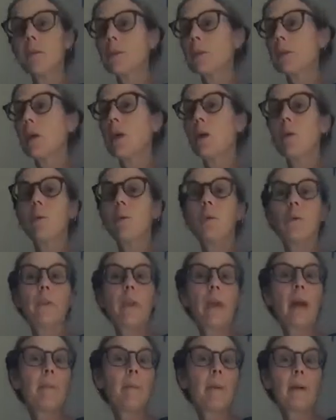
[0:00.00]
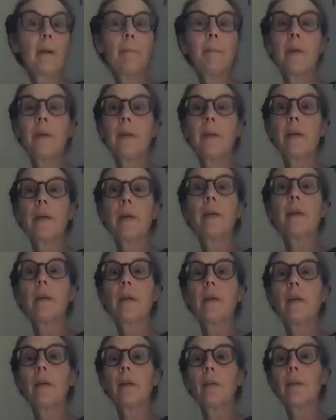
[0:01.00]
So that might be
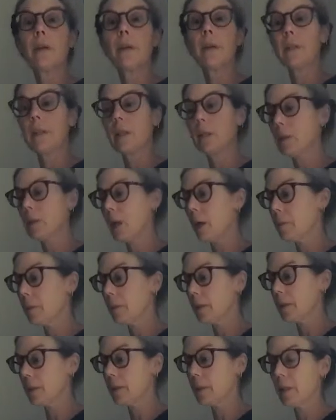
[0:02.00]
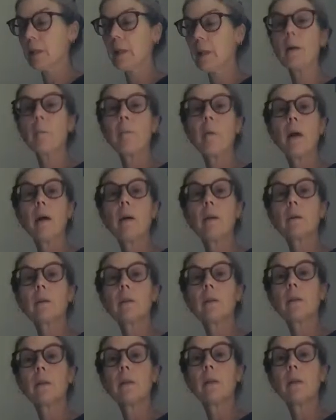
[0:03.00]
a thing, a topic to think about.